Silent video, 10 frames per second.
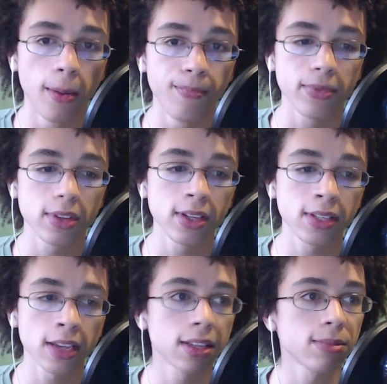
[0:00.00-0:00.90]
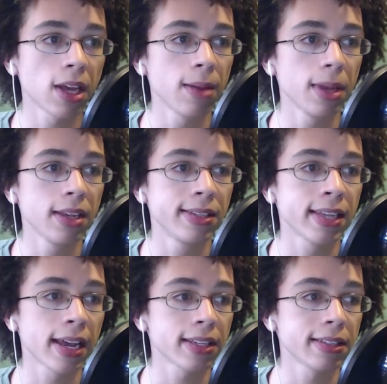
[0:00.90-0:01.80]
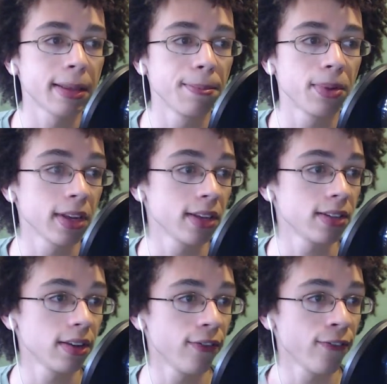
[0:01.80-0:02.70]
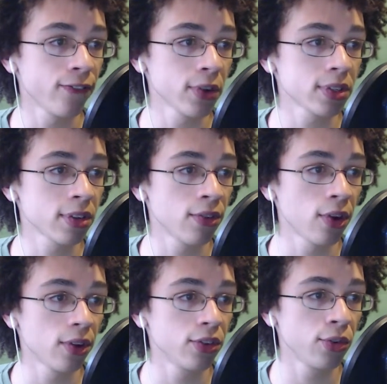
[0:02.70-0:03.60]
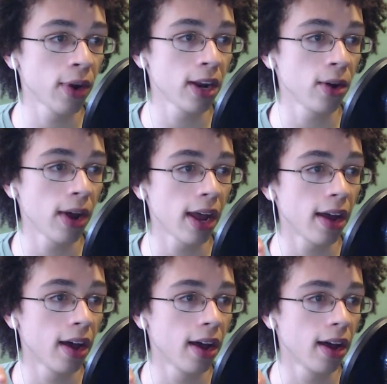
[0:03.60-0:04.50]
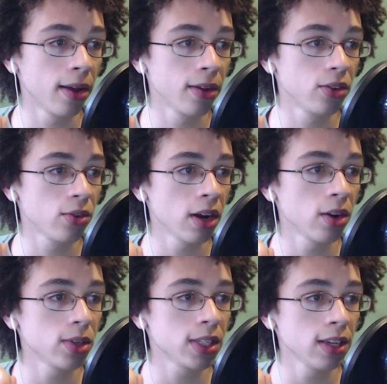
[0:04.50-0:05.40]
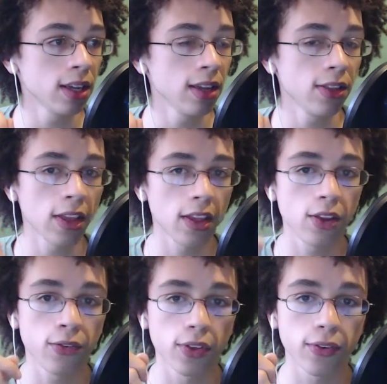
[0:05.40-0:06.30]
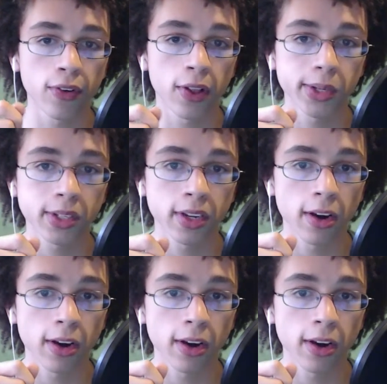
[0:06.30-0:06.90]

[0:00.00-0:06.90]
Exact same time, exact same place. First of all, Dreno C, thank you for the follow, sir. I